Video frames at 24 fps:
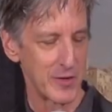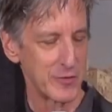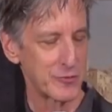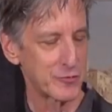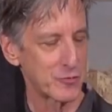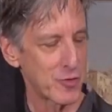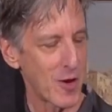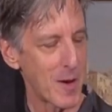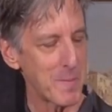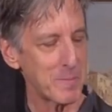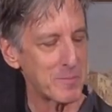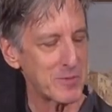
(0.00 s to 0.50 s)

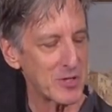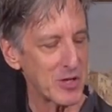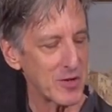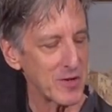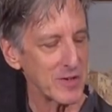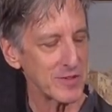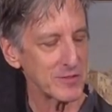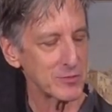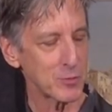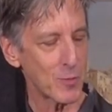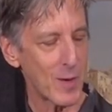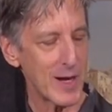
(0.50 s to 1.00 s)
Trump
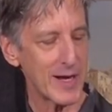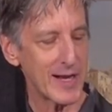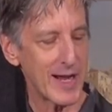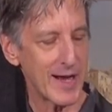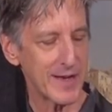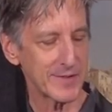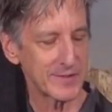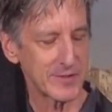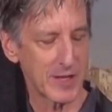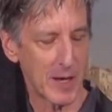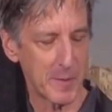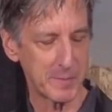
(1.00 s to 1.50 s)
turns White
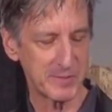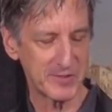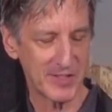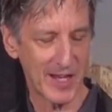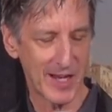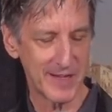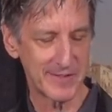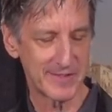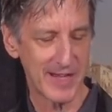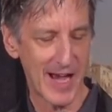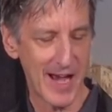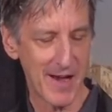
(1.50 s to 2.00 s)
House
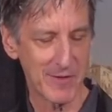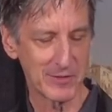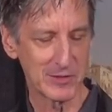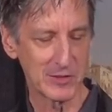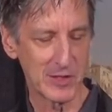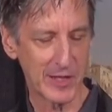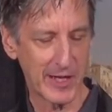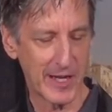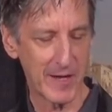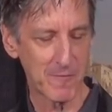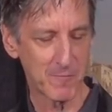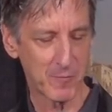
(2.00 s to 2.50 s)
upside down
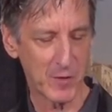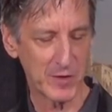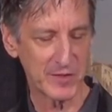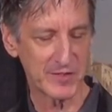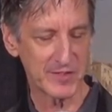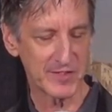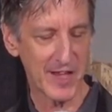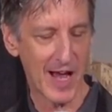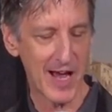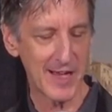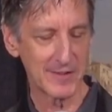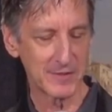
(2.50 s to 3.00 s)
looking for
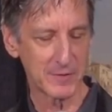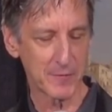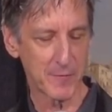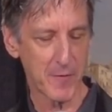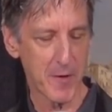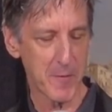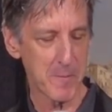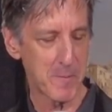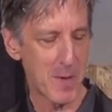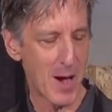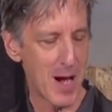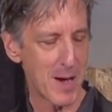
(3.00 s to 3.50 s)
signs of
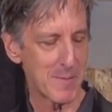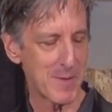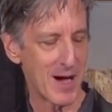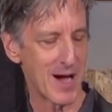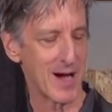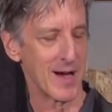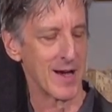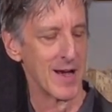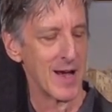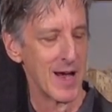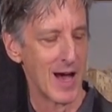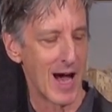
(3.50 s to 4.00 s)

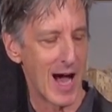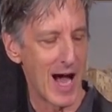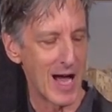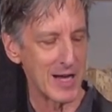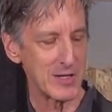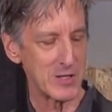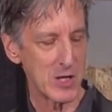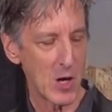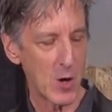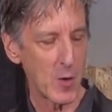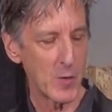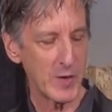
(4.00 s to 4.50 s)
Obama. I
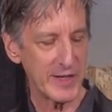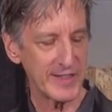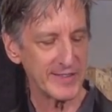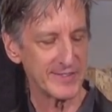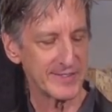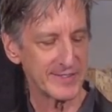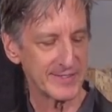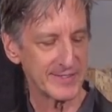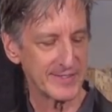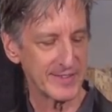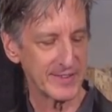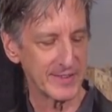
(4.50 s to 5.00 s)
know he's
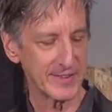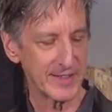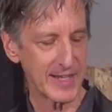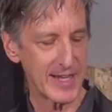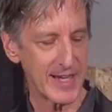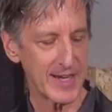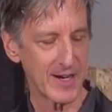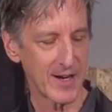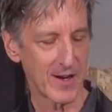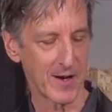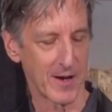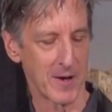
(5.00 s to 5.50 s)
still
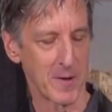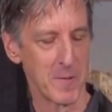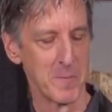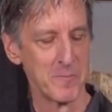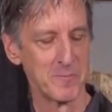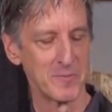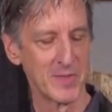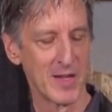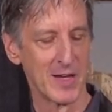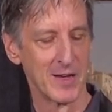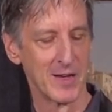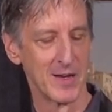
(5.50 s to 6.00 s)
here.
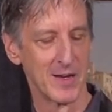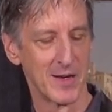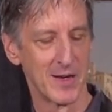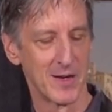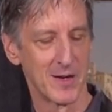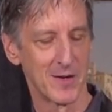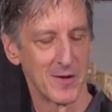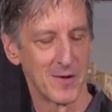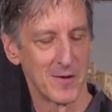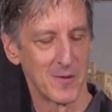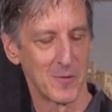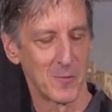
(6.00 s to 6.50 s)

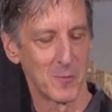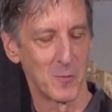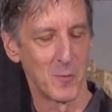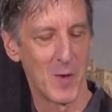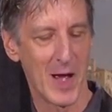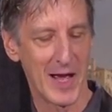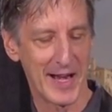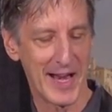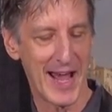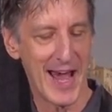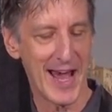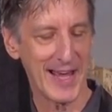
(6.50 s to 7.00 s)

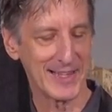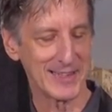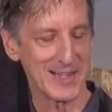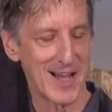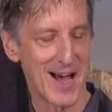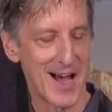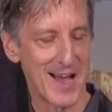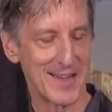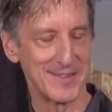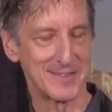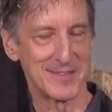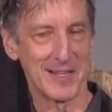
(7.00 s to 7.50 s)
Read
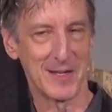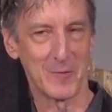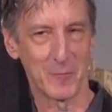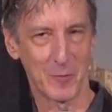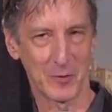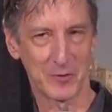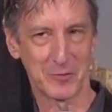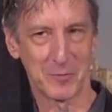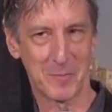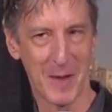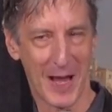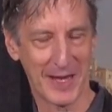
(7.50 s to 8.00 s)
headlines in
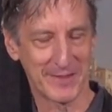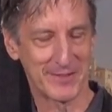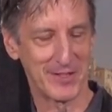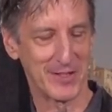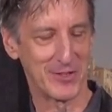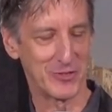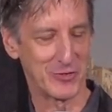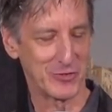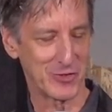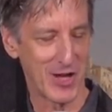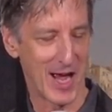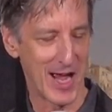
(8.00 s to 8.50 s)

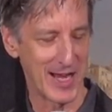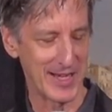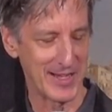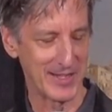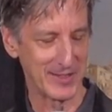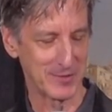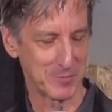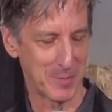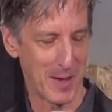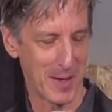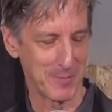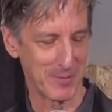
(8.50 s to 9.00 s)
respected
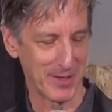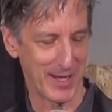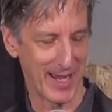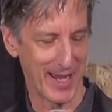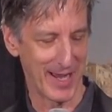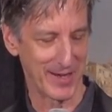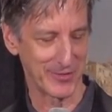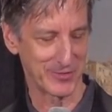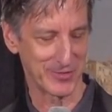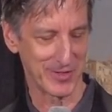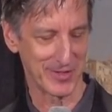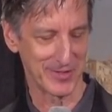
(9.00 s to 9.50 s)
Chinese
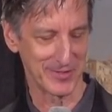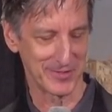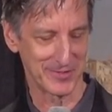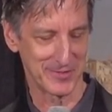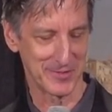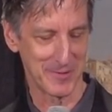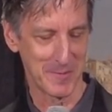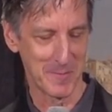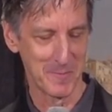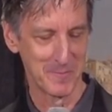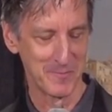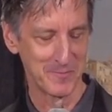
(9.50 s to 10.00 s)
publications.